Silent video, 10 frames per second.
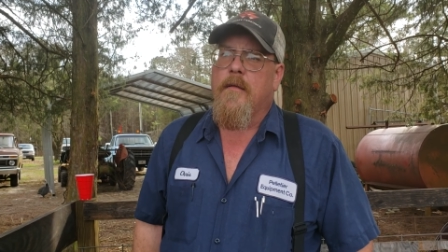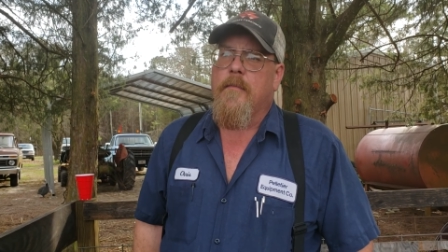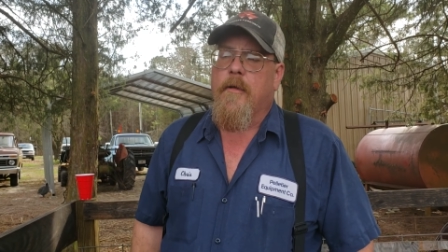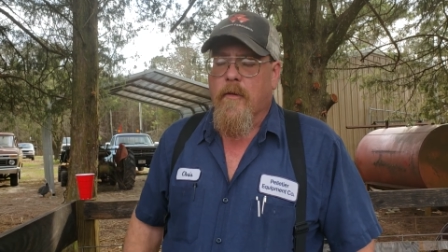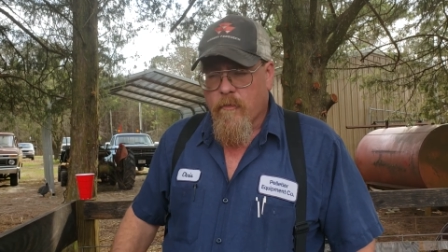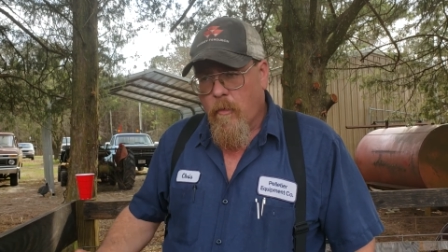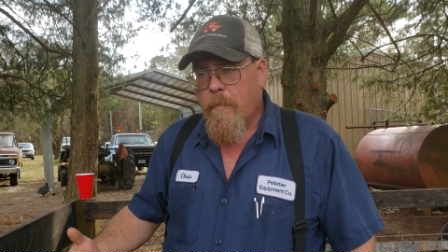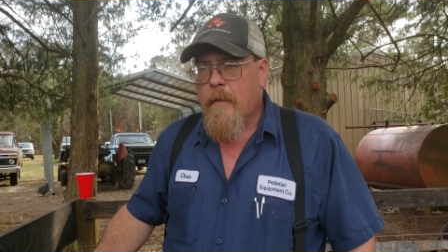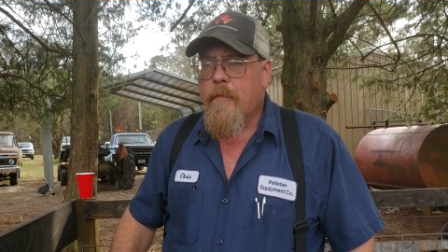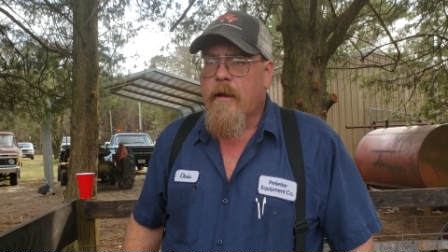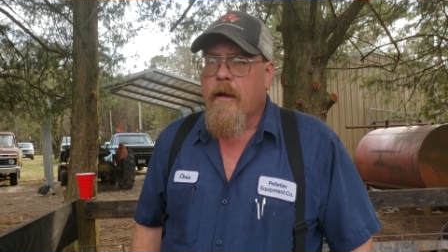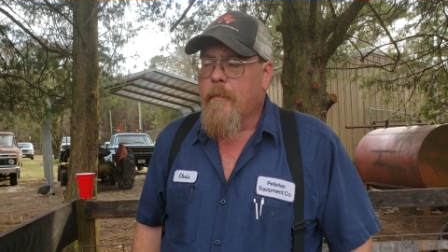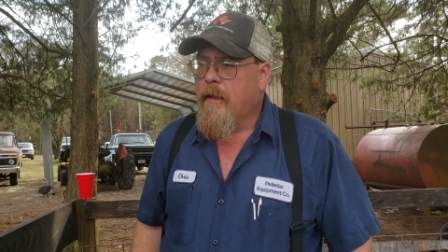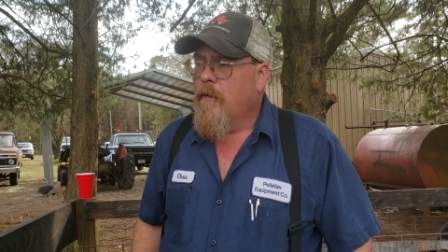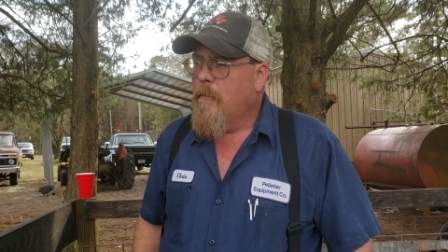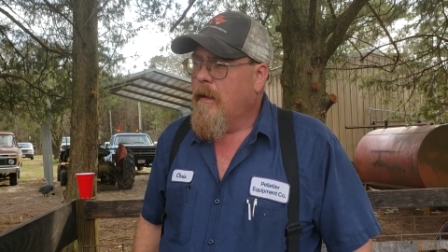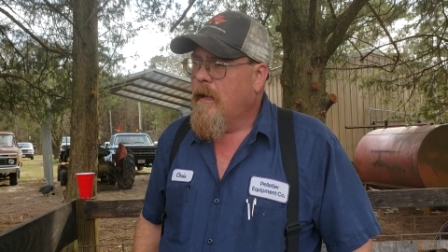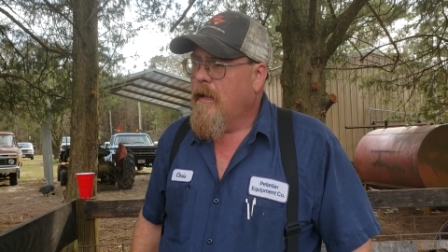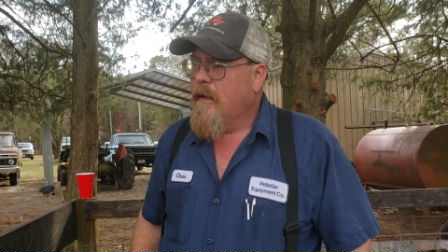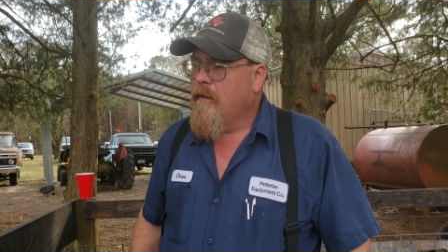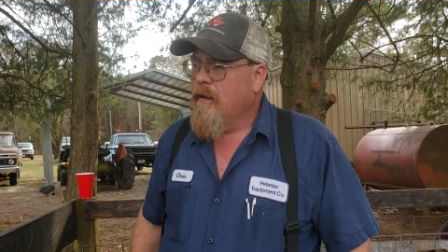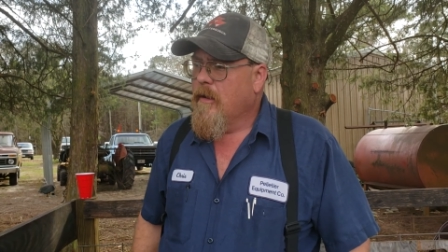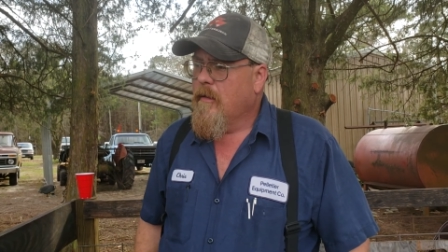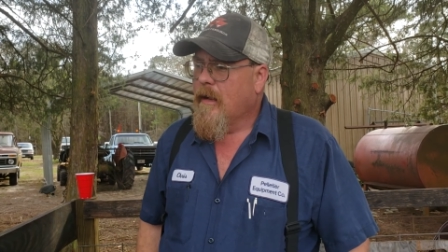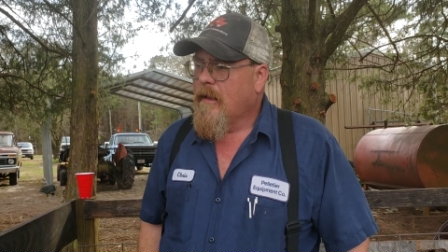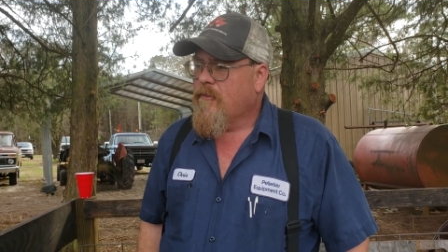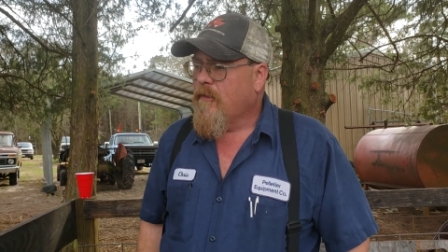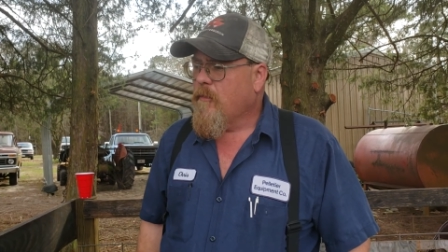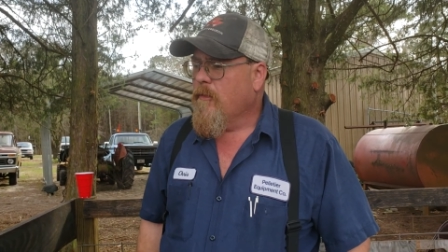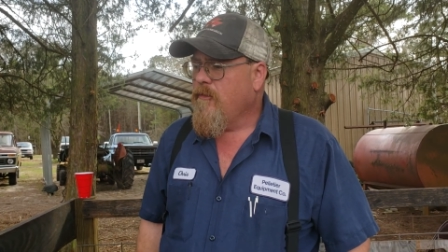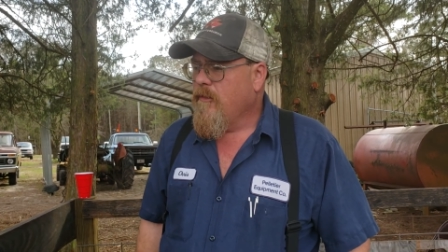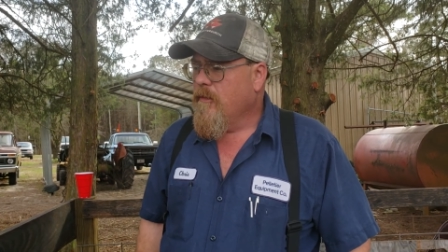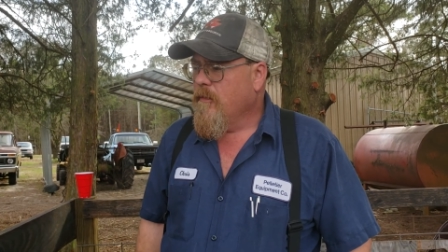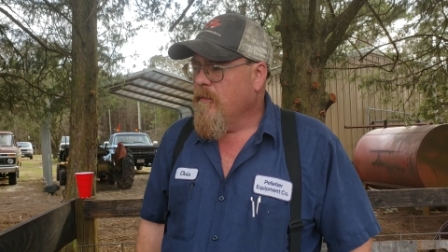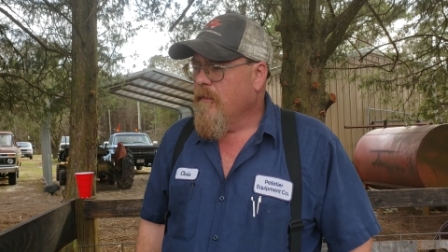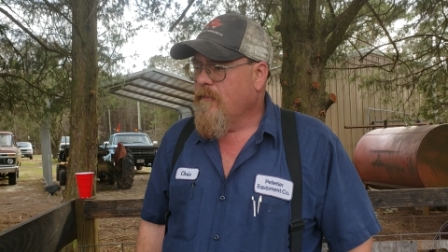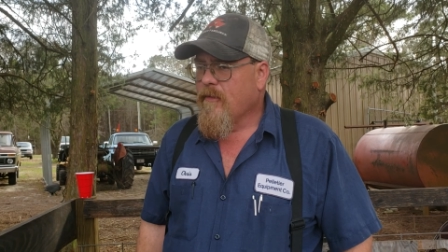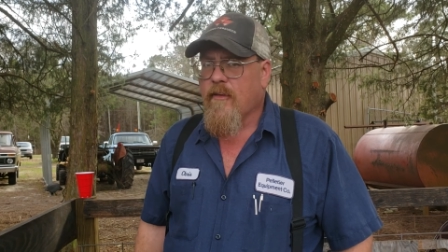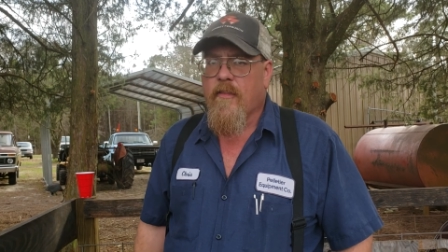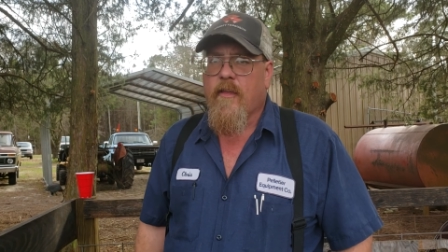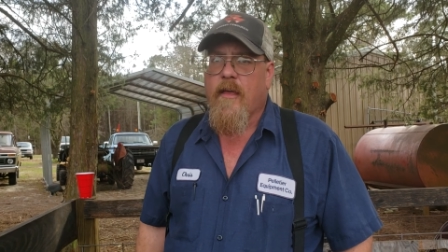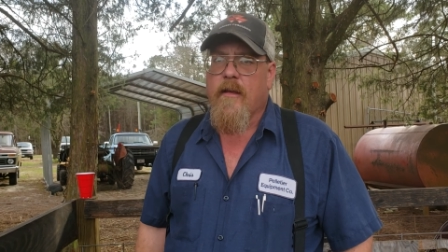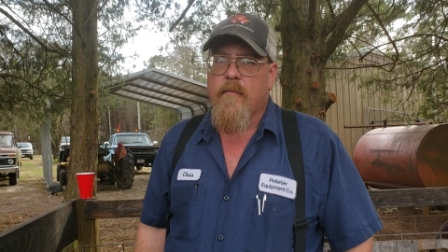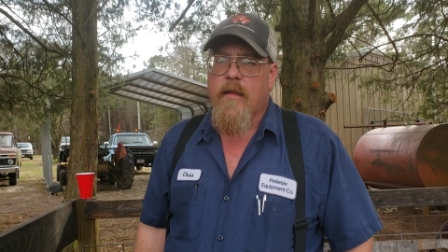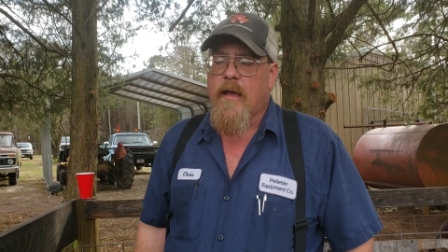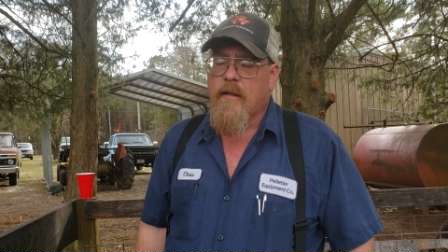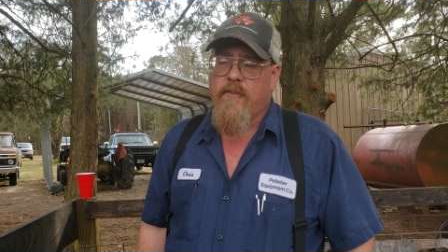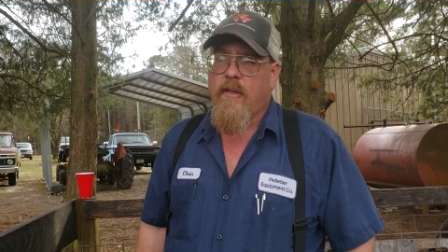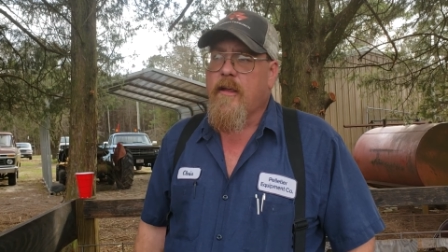because I want people to comment on mine, you know, and I guess that's what you do. If there's anything I can say